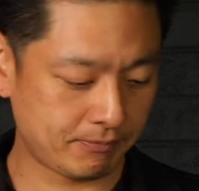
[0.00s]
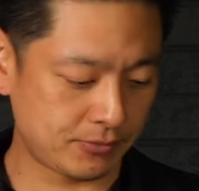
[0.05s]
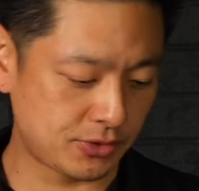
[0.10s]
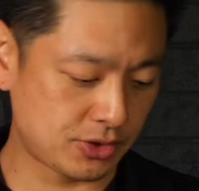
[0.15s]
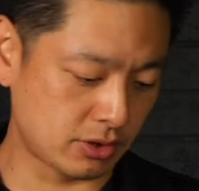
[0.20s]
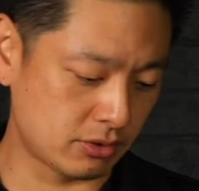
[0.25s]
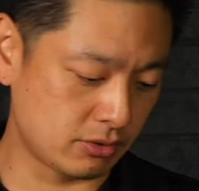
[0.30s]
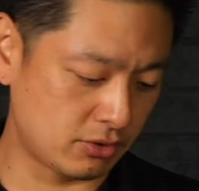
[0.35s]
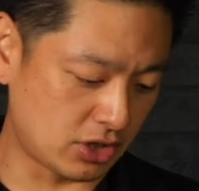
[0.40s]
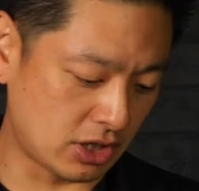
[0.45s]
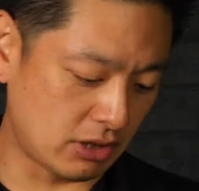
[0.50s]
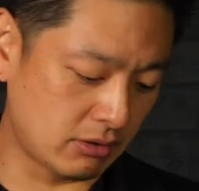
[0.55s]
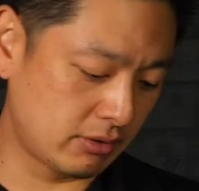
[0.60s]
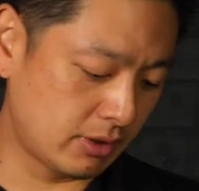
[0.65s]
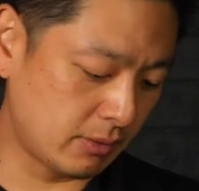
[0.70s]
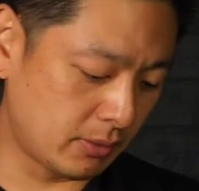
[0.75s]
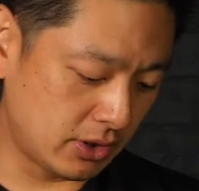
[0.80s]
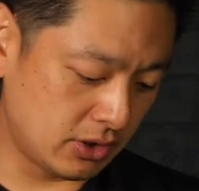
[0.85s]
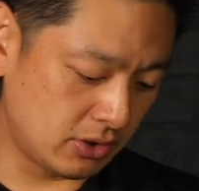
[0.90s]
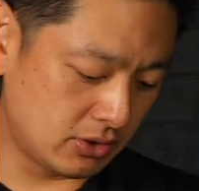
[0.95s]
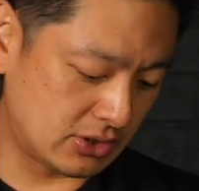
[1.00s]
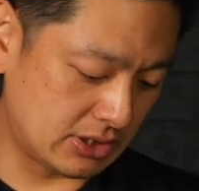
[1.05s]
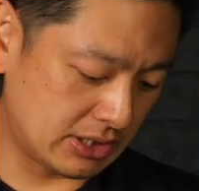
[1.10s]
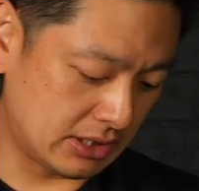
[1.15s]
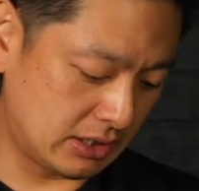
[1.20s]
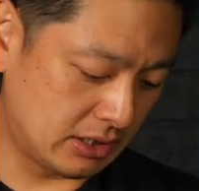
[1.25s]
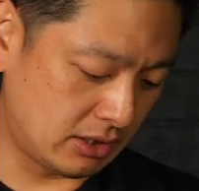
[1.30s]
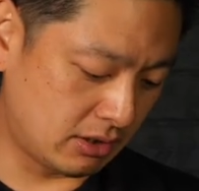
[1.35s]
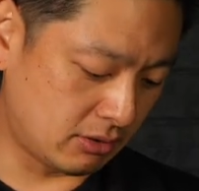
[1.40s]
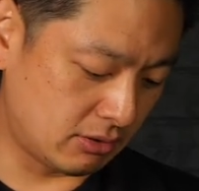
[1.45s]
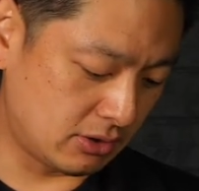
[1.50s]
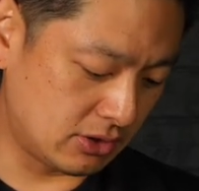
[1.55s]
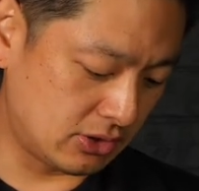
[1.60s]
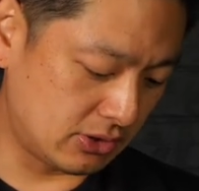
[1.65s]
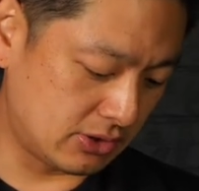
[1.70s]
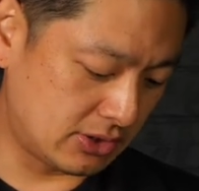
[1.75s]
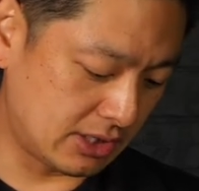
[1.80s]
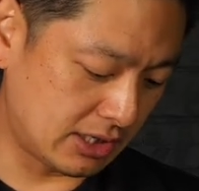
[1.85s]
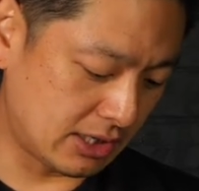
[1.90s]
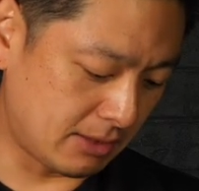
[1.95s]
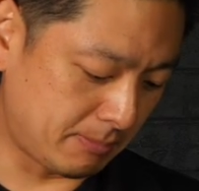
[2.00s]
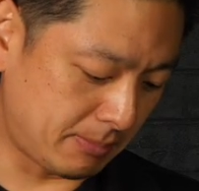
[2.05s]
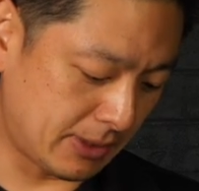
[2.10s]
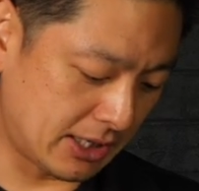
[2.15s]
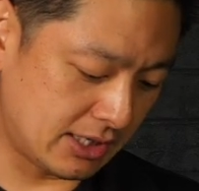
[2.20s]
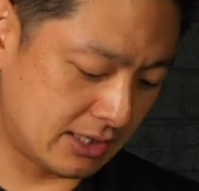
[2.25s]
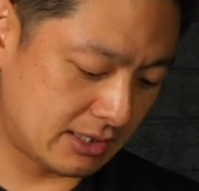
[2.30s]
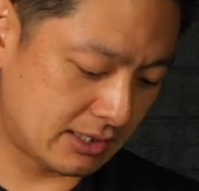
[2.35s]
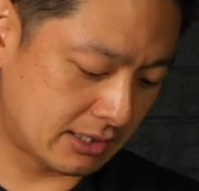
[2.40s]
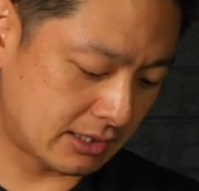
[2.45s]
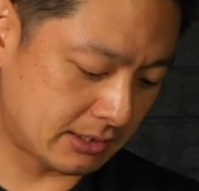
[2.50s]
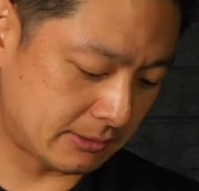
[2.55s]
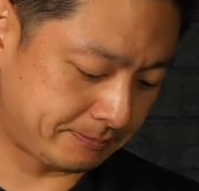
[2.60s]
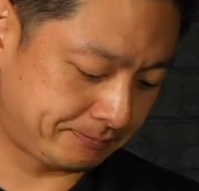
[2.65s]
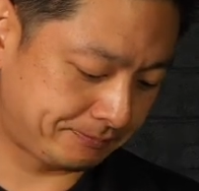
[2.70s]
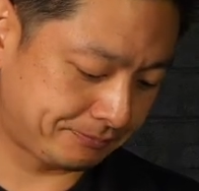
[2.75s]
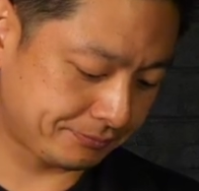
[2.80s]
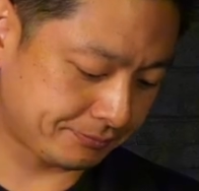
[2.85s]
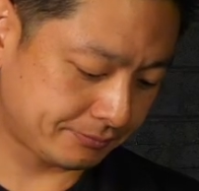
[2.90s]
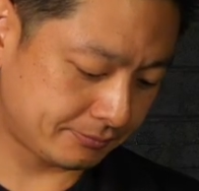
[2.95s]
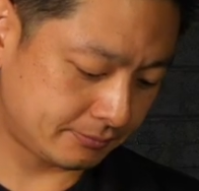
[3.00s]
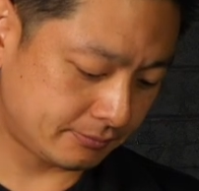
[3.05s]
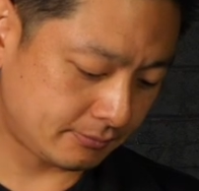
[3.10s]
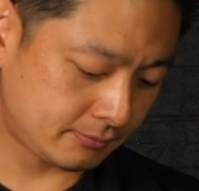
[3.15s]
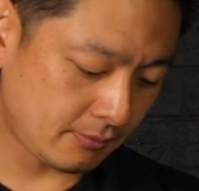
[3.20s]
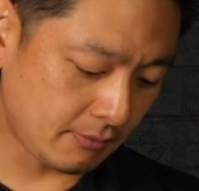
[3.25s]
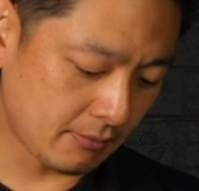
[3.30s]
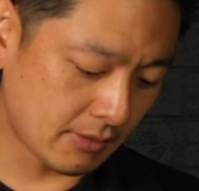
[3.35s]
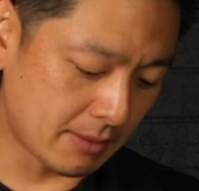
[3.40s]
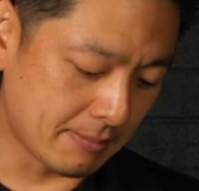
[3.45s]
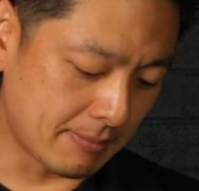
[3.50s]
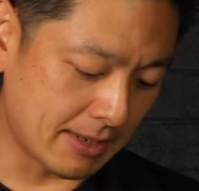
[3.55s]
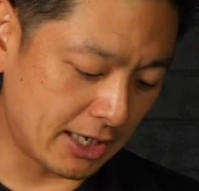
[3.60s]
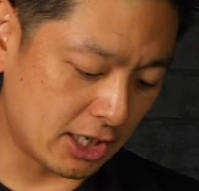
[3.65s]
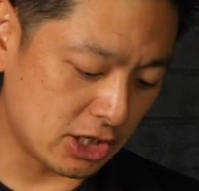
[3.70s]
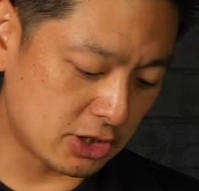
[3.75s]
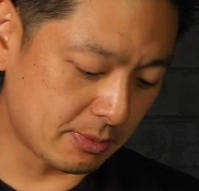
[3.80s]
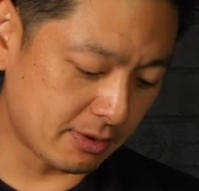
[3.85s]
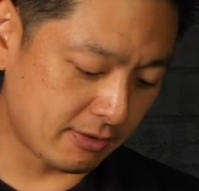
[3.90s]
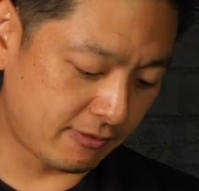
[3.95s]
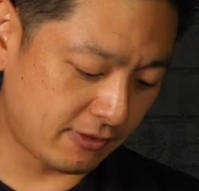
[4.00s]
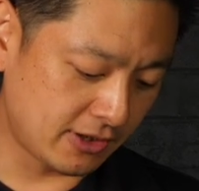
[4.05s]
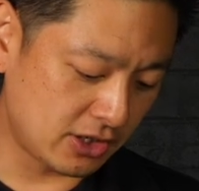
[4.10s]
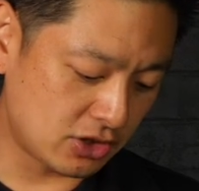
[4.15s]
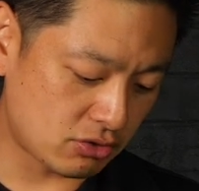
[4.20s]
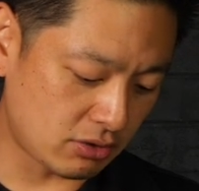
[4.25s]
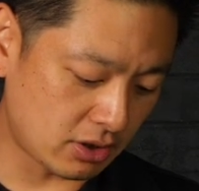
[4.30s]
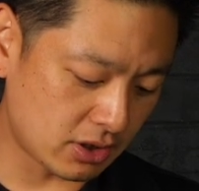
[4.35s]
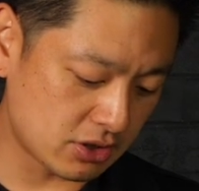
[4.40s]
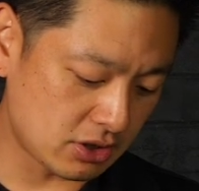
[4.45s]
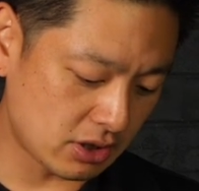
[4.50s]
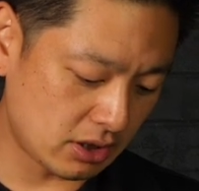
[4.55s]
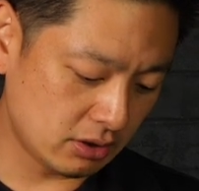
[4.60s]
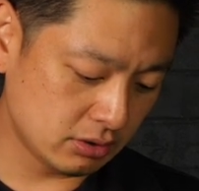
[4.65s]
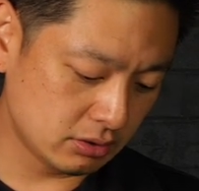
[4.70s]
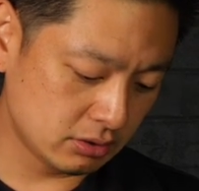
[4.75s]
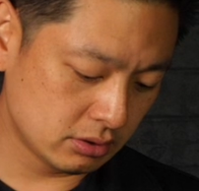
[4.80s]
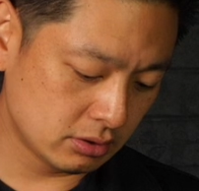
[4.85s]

So generally what you see here is you see a base management fee structure